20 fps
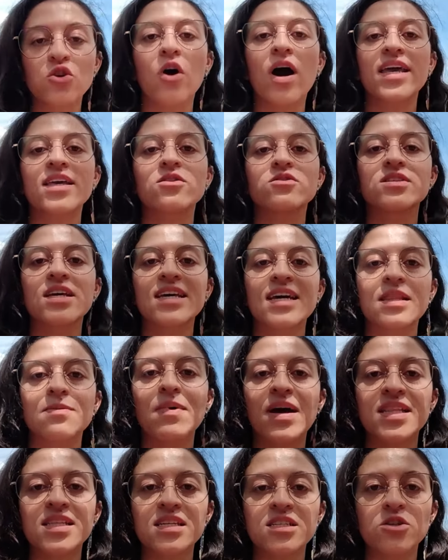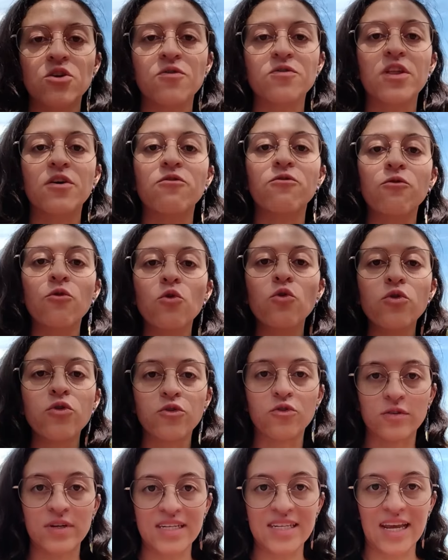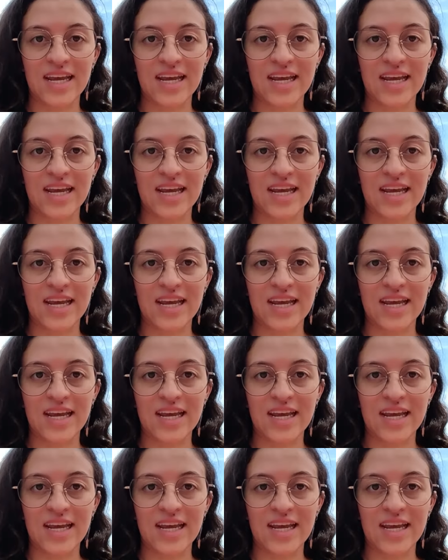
so I could take advantage of the full 3